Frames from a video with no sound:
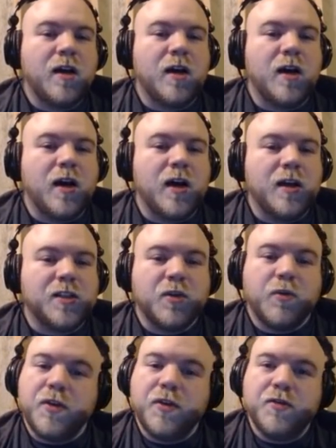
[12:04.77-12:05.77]
And
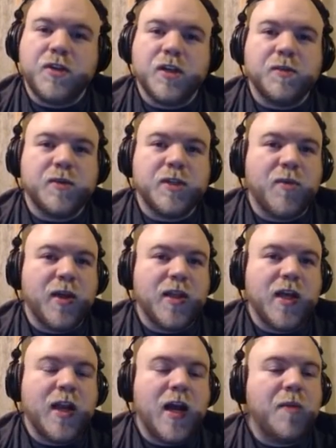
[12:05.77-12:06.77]
so we'll use Guzma to make
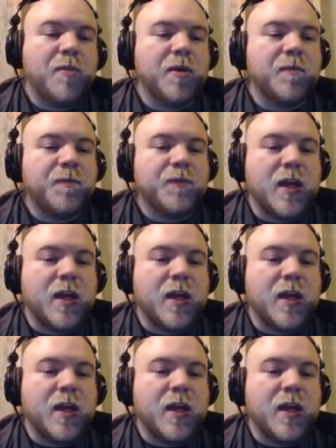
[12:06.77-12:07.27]
that happen,